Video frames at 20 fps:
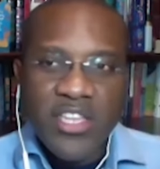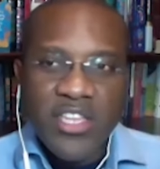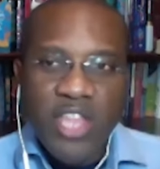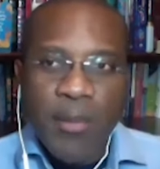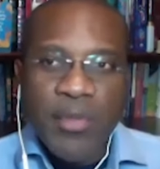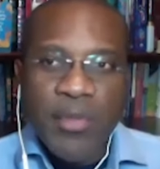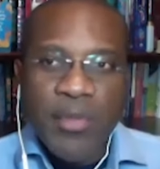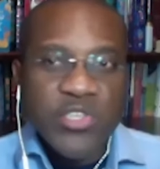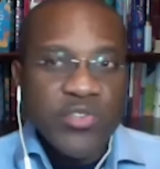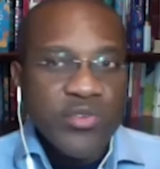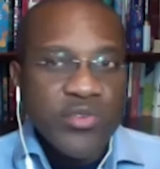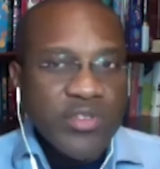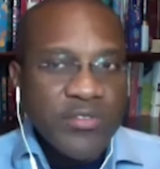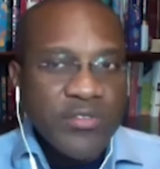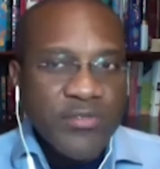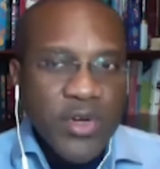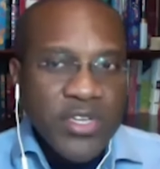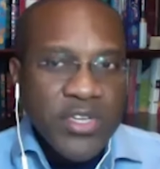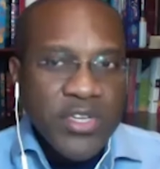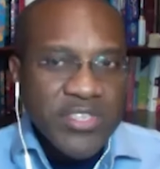Number two, the
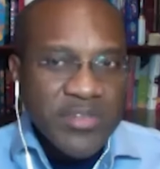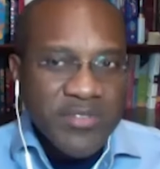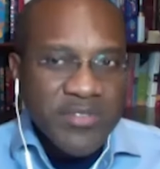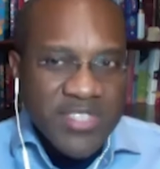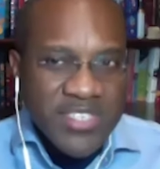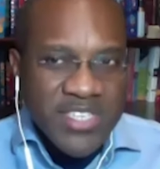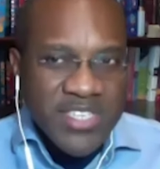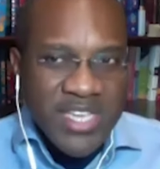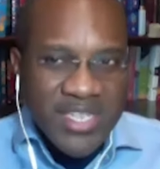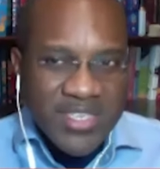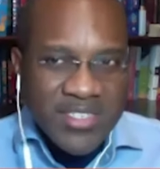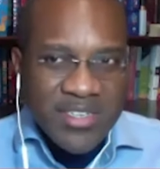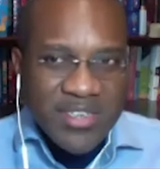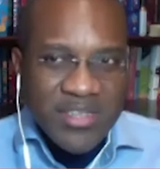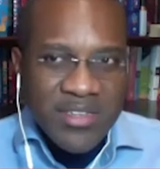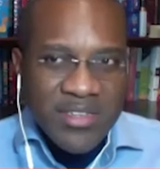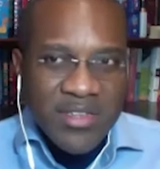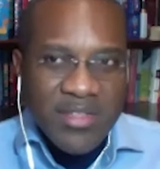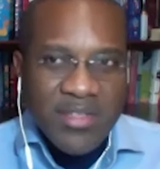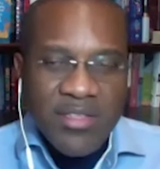voice of
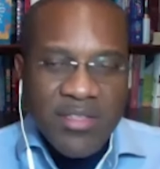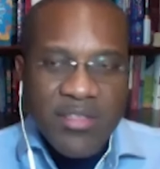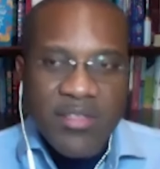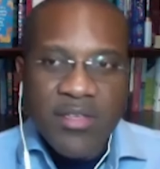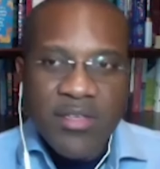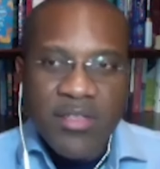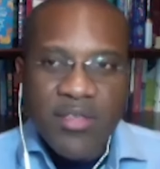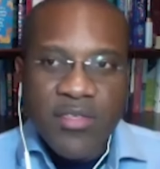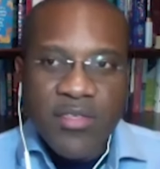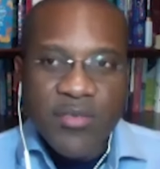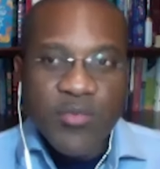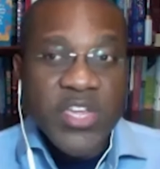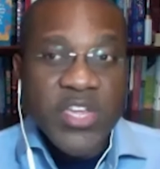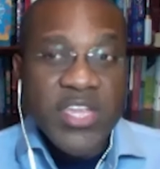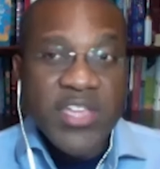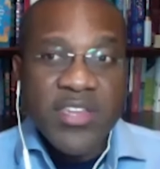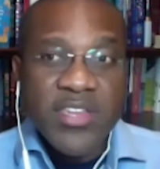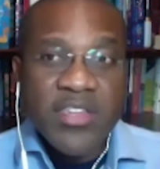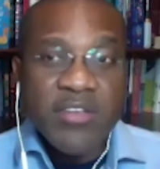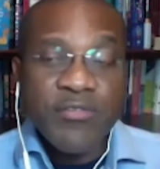Satan.
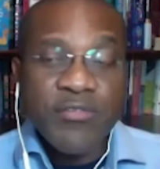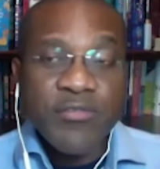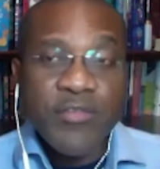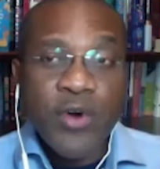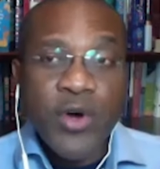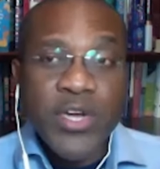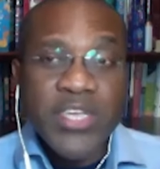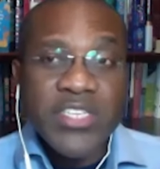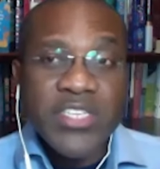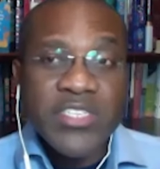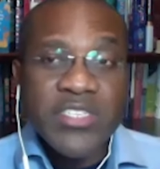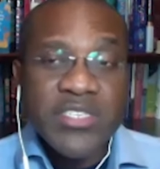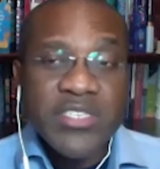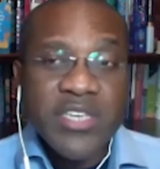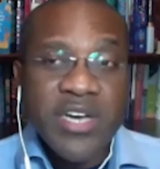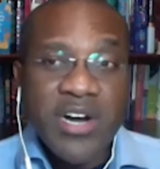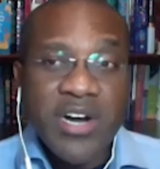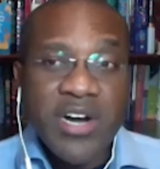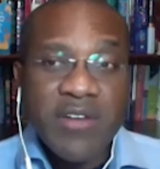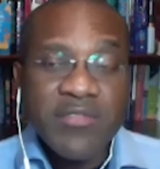Three, the voice
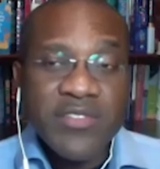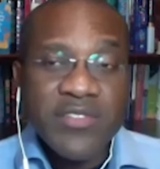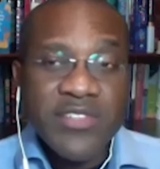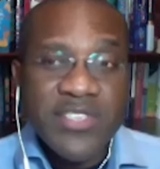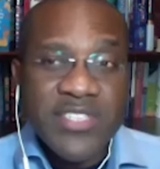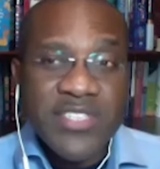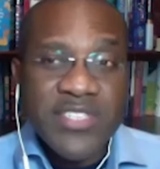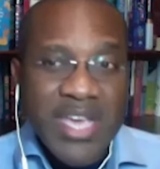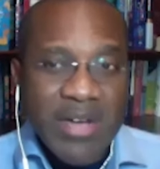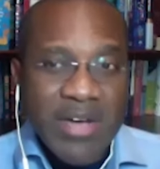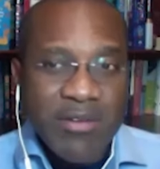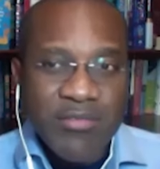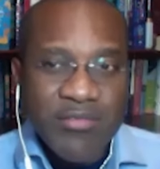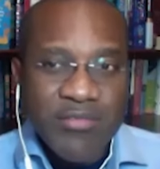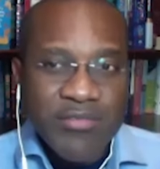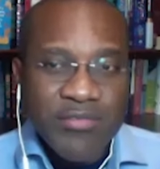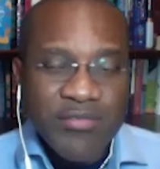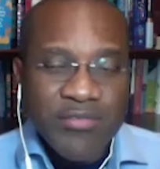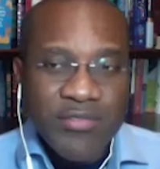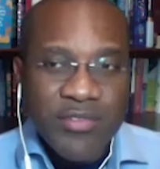of
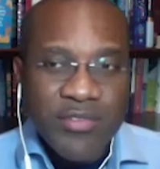self.